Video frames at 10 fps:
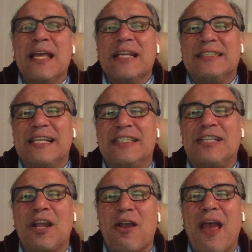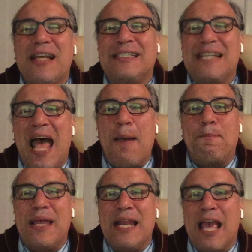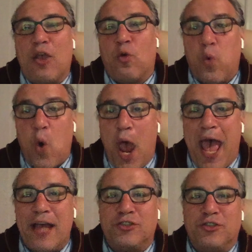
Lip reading: since there has not been a gradual